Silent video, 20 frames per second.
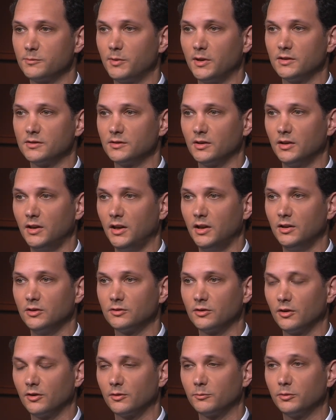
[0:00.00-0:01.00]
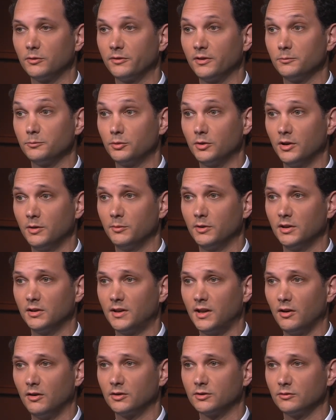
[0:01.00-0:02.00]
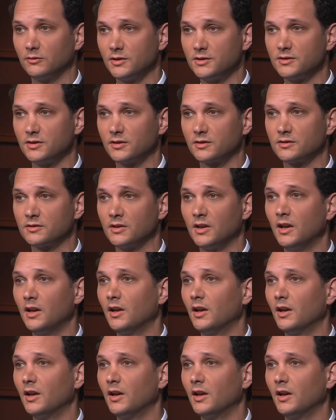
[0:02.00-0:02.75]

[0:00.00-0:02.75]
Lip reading: based on age or other prohibited characteristics,